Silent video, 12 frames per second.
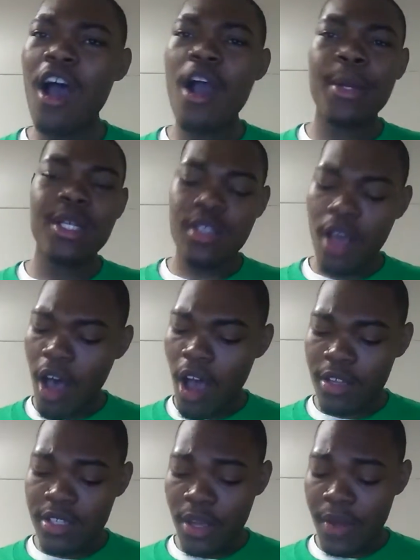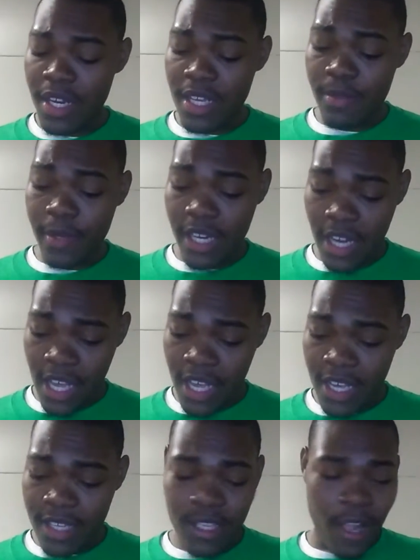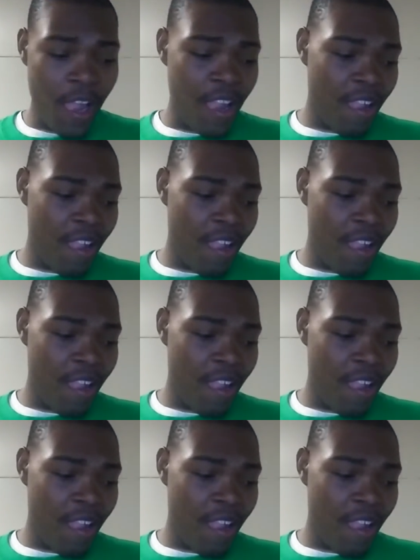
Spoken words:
already talked, so it is what it is.